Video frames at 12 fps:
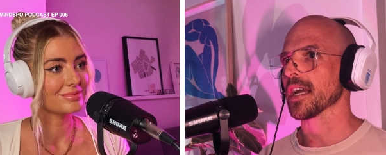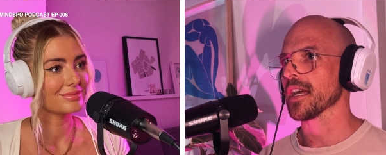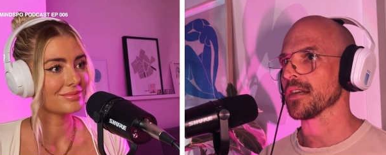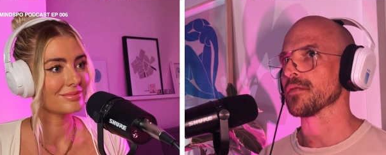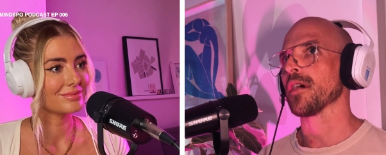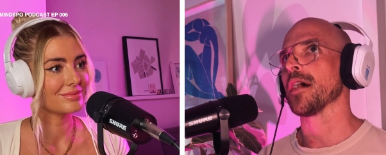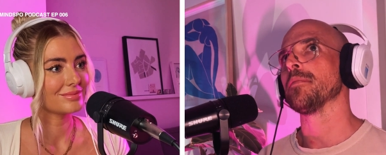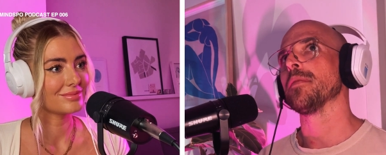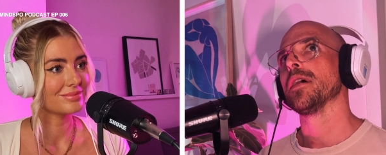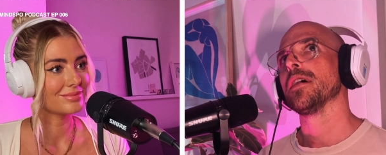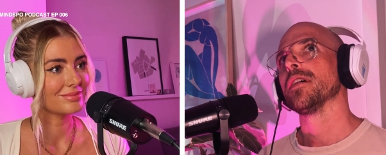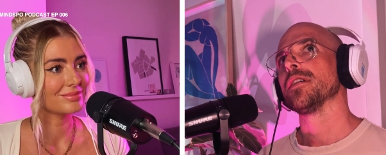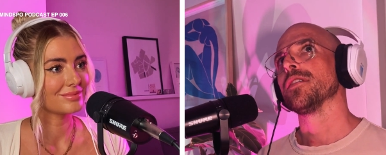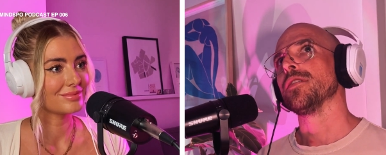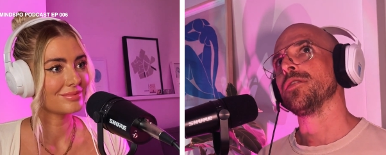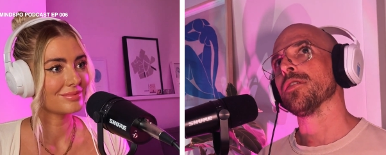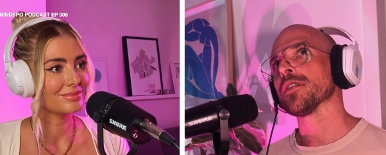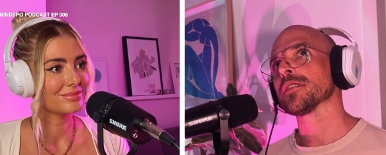Speaker 1: okay, if I'm
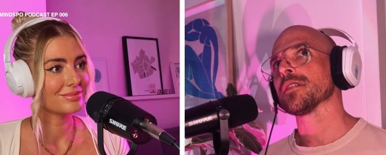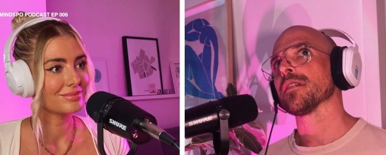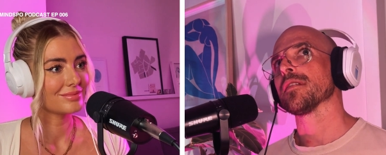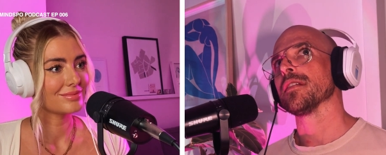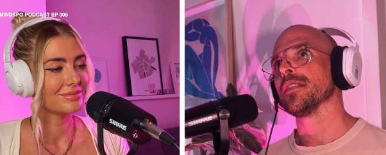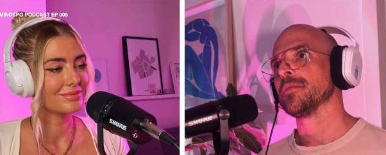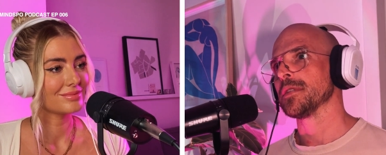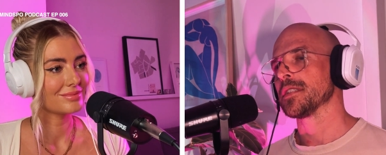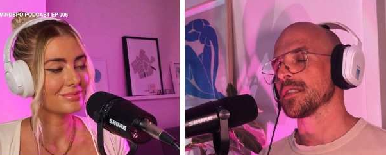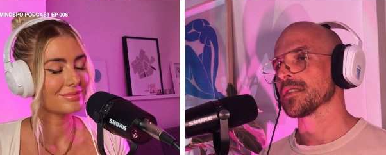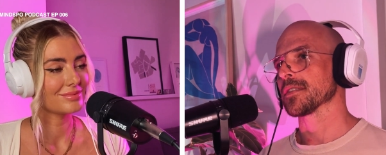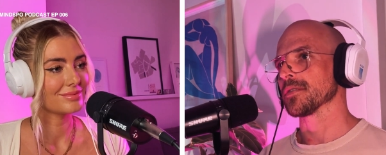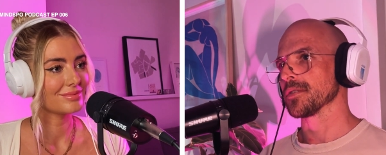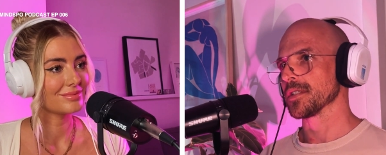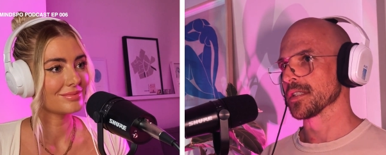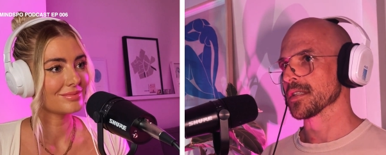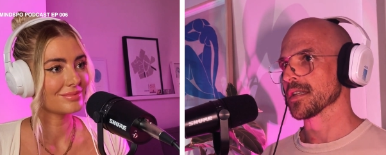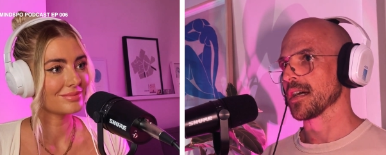not the limiting
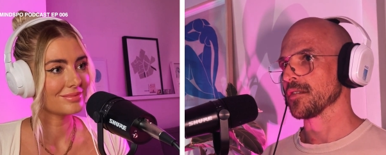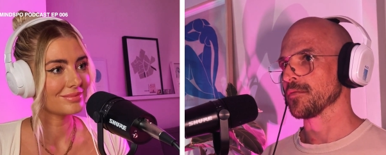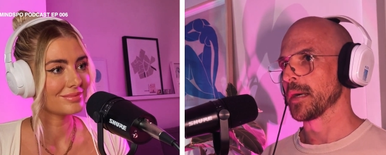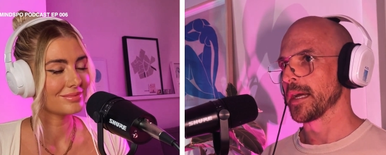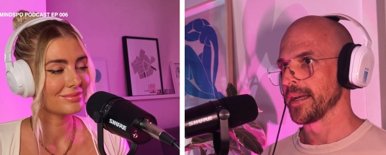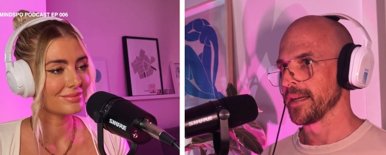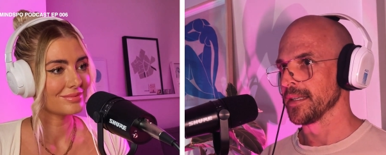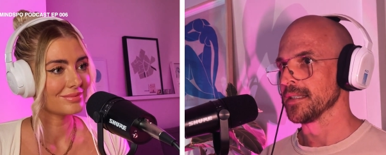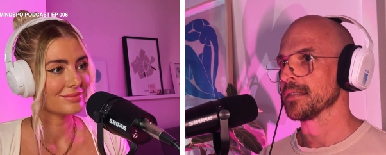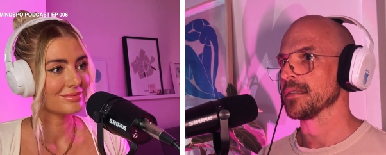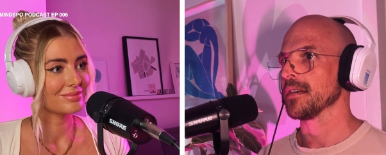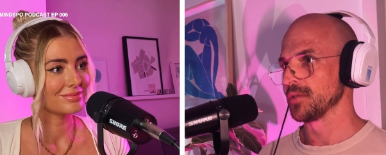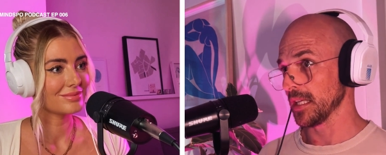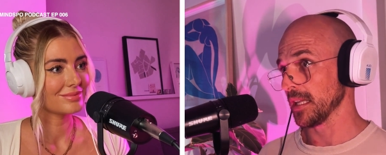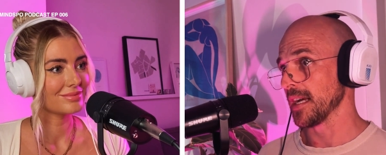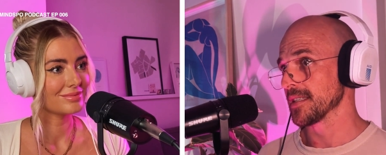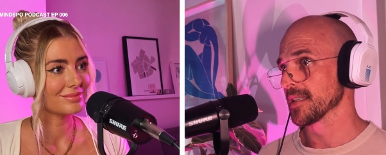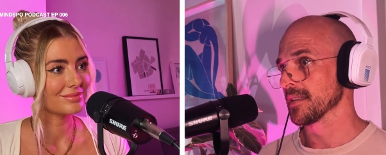stories inside of my head,
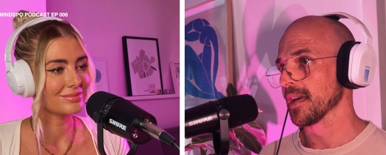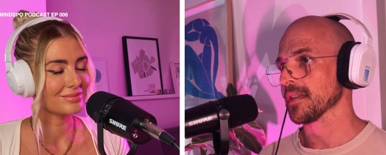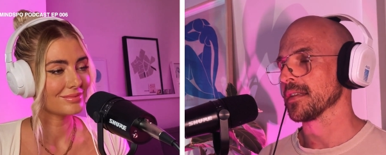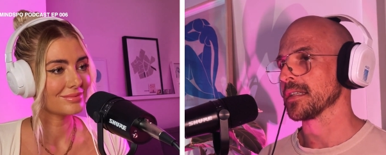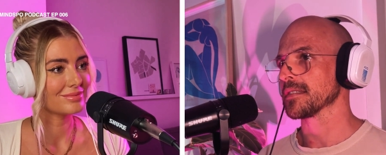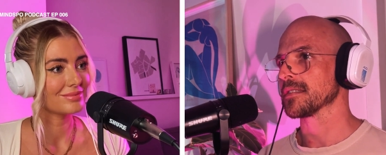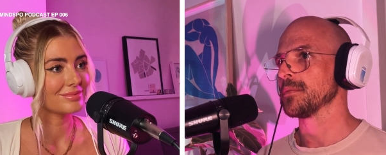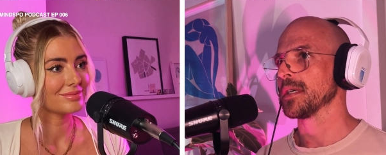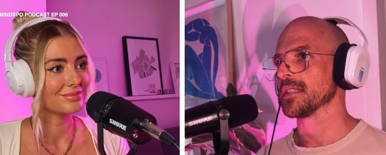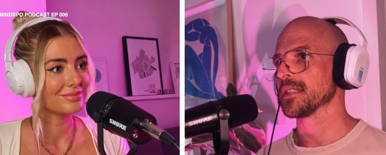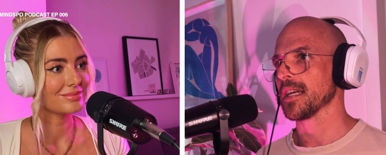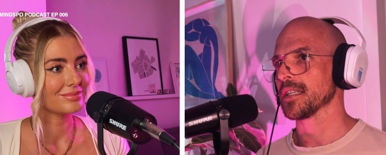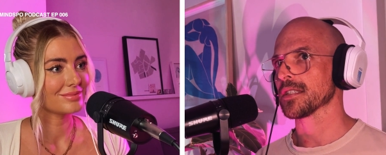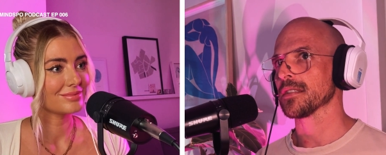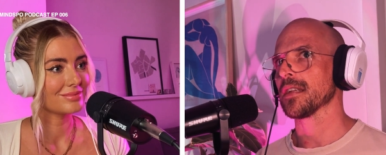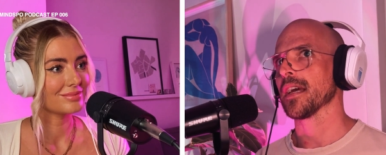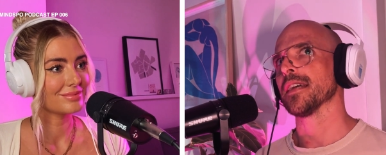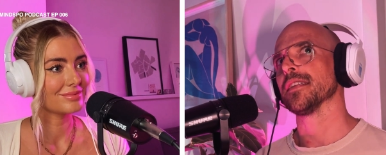realizing that thanks to
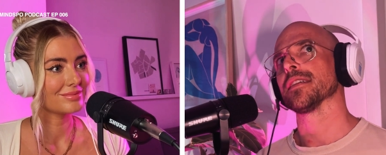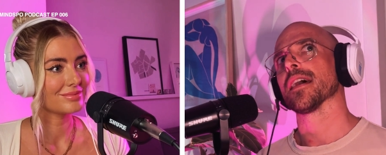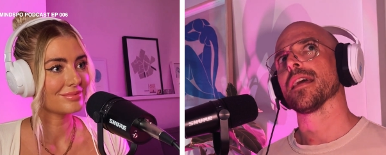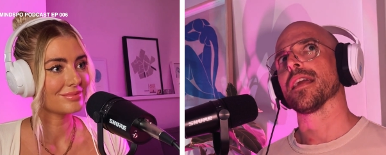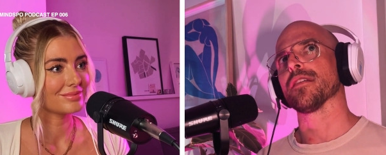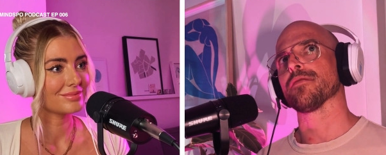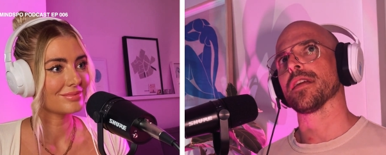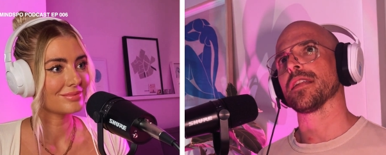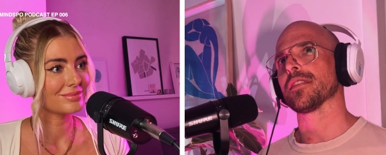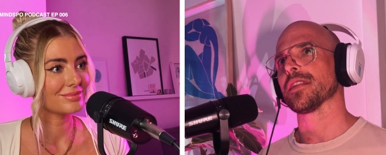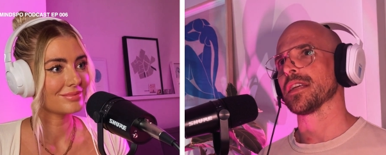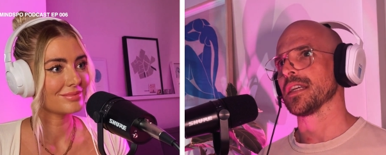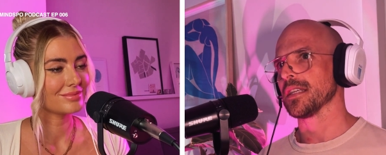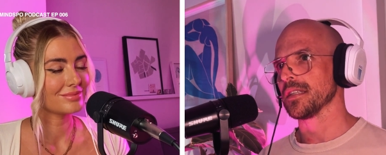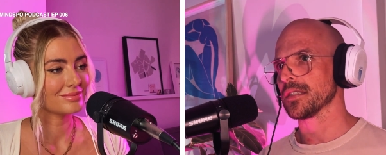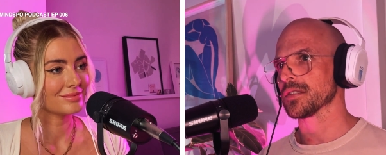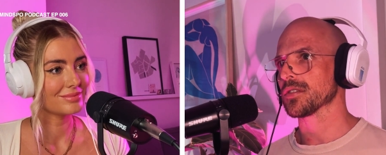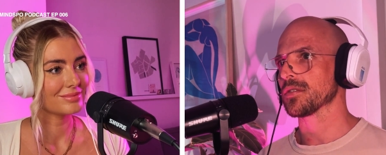meditation, and if anything
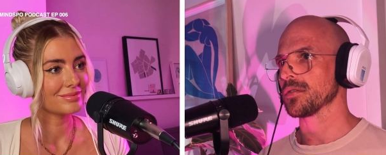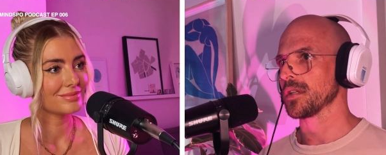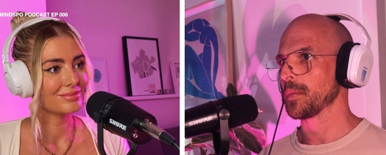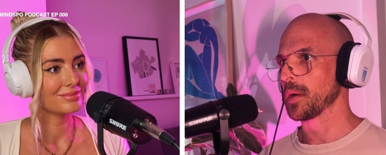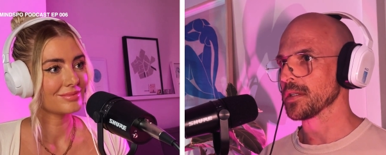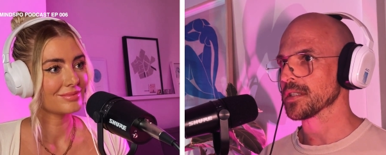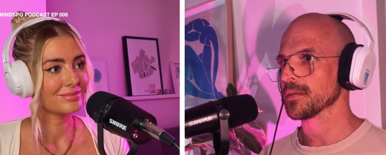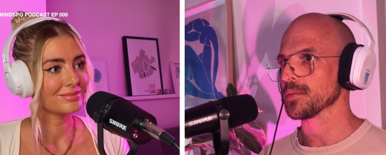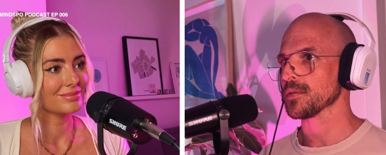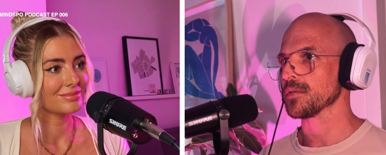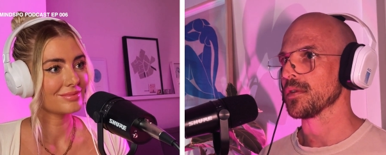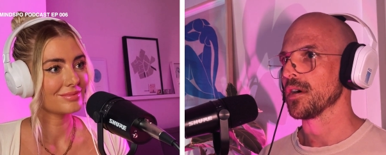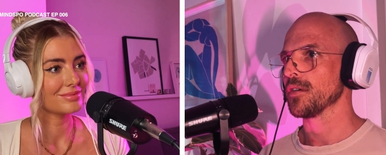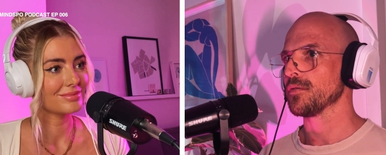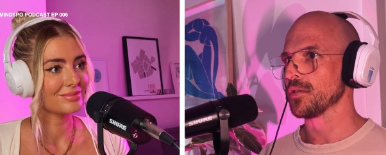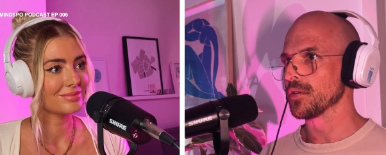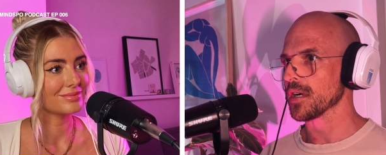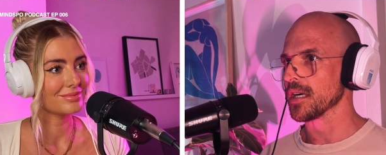is truly possible
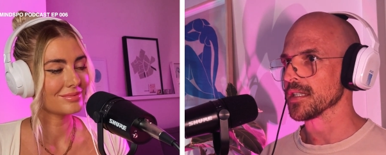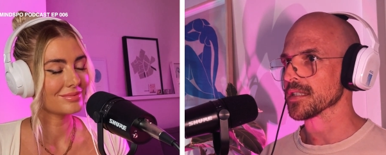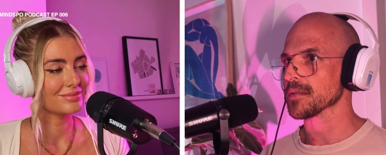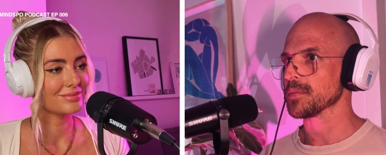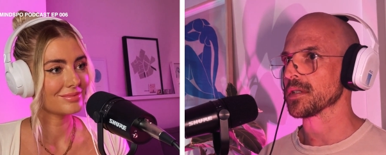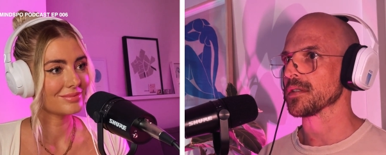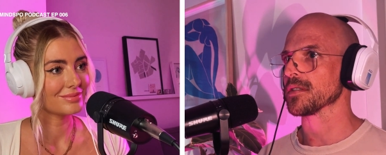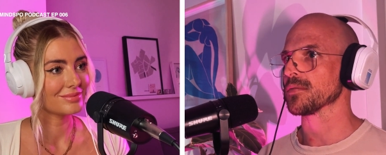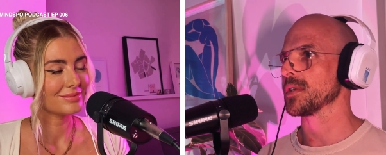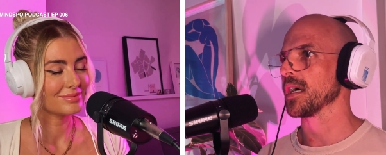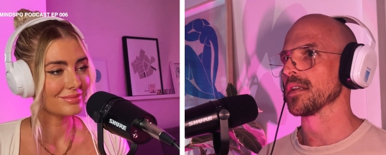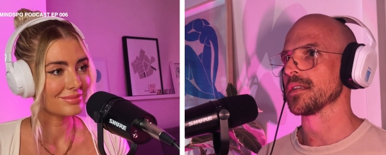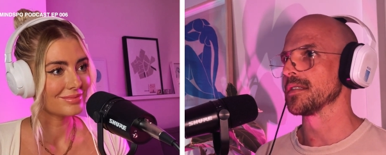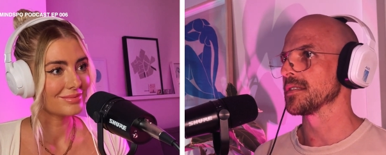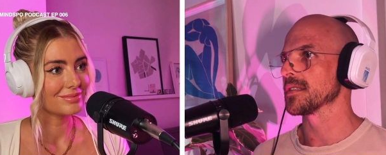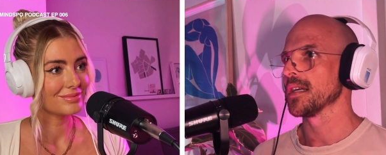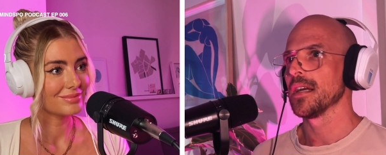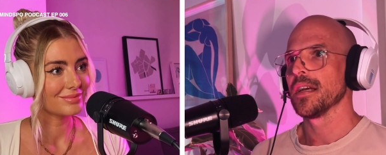for us, because we are
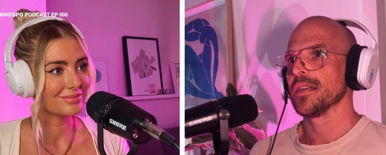these,